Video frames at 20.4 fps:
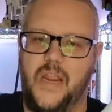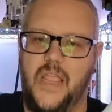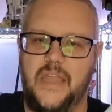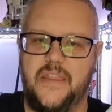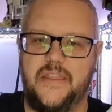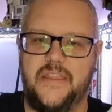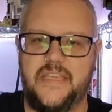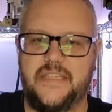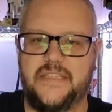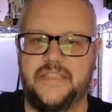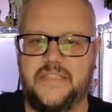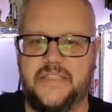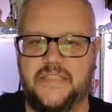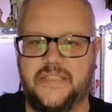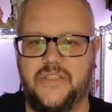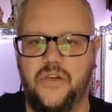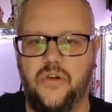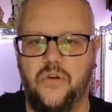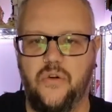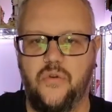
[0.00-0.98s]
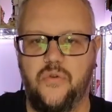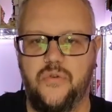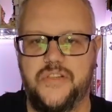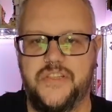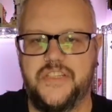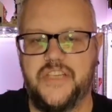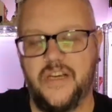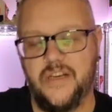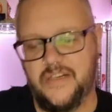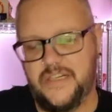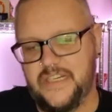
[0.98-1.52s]
this is called
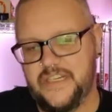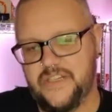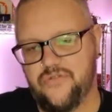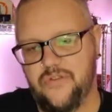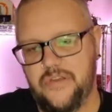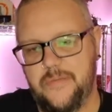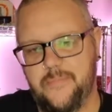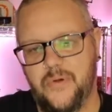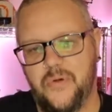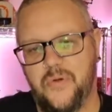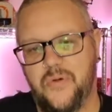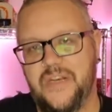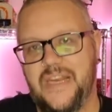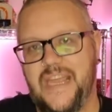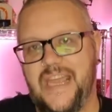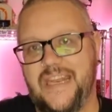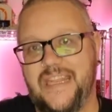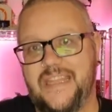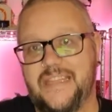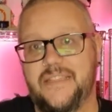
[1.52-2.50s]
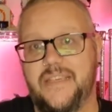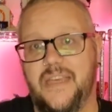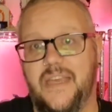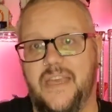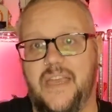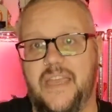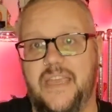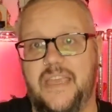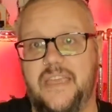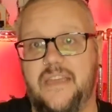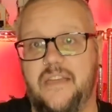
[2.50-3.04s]
Darkness Reborn, and it's
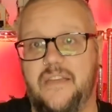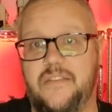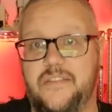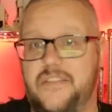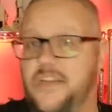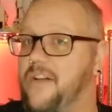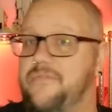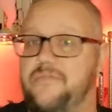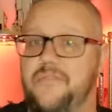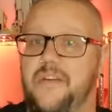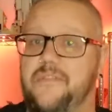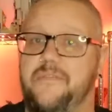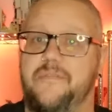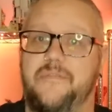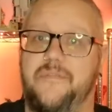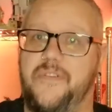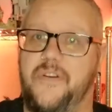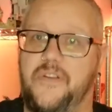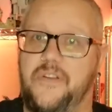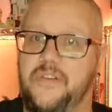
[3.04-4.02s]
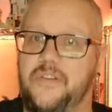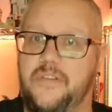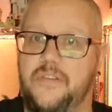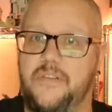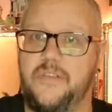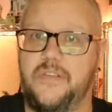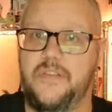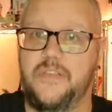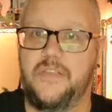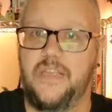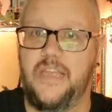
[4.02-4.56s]
a Darth Revan font.
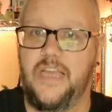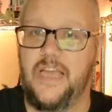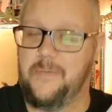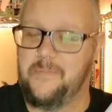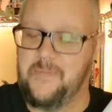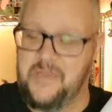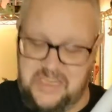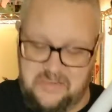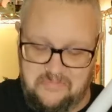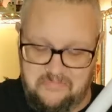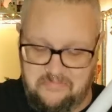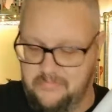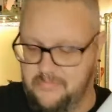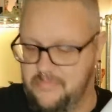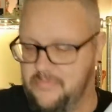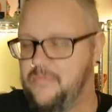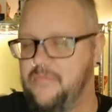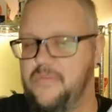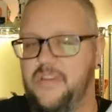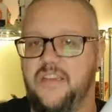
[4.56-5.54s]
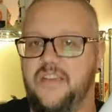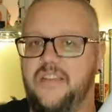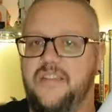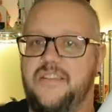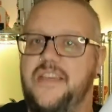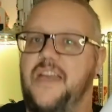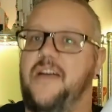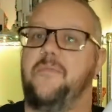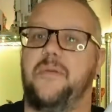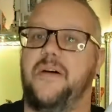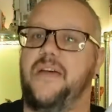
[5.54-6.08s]
I mean, you can
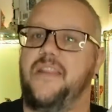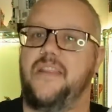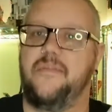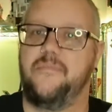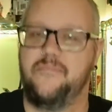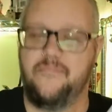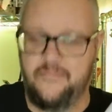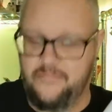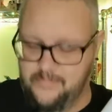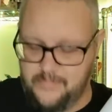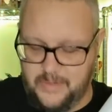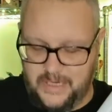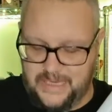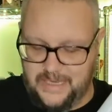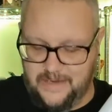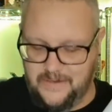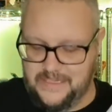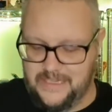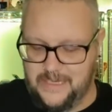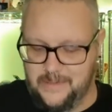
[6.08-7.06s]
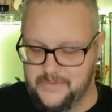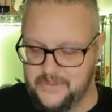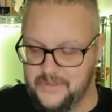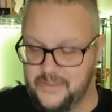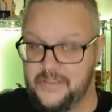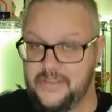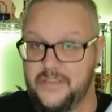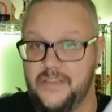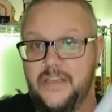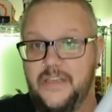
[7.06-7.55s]
tell by how it comes on.